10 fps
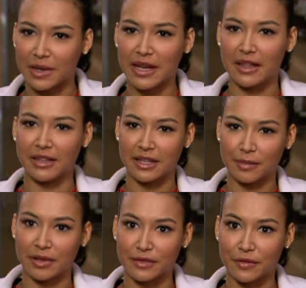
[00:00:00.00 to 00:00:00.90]
But now that
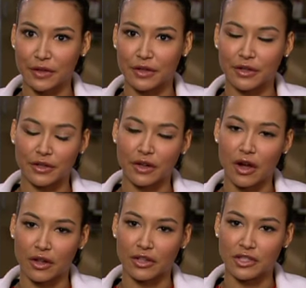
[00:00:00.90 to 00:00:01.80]
he plays for a
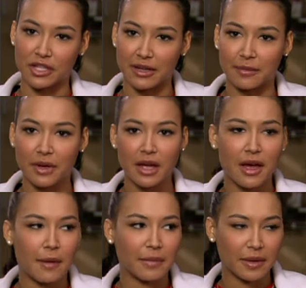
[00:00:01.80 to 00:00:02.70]
college team,
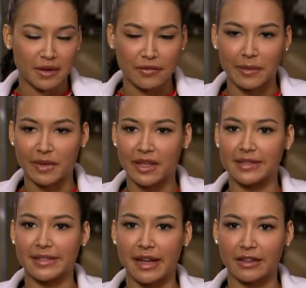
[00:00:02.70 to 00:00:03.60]
me and my family
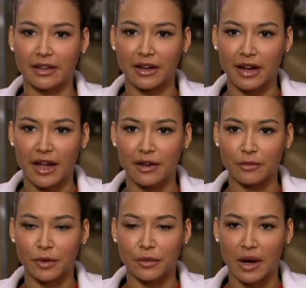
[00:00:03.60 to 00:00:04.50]
get together
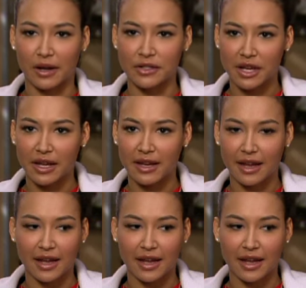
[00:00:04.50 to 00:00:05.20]
and we'll watch it.